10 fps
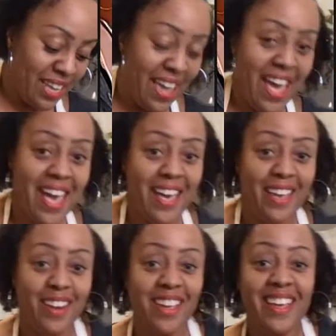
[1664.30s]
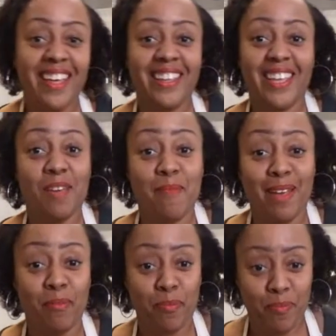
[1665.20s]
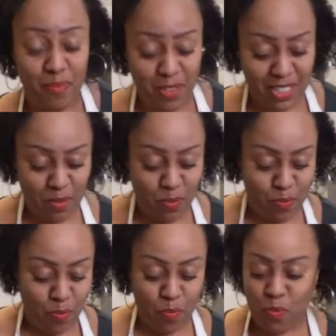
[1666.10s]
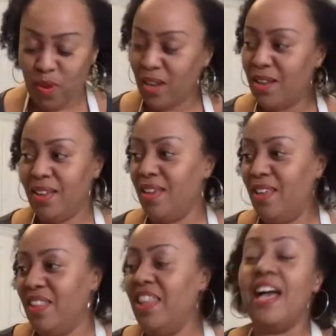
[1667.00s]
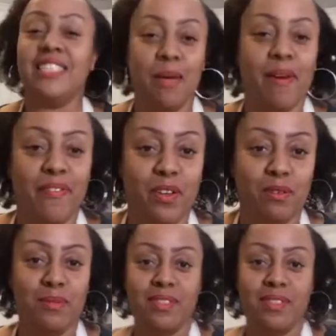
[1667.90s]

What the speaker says: I had in my, the last time I filmed.